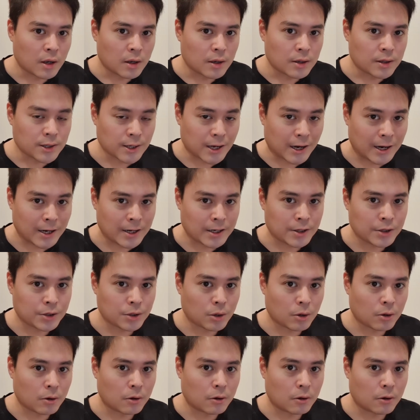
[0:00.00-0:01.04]
signs
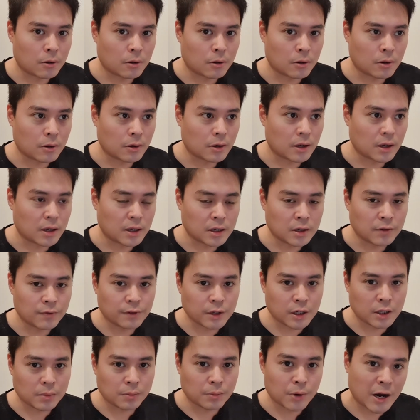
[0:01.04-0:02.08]
or
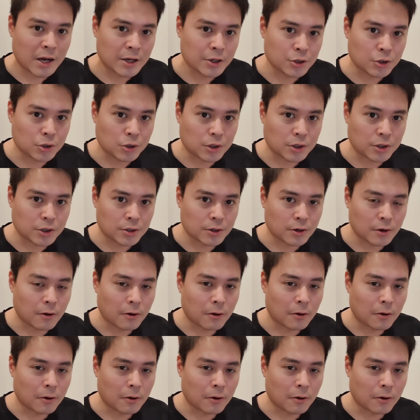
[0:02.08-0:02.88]
earthly branches,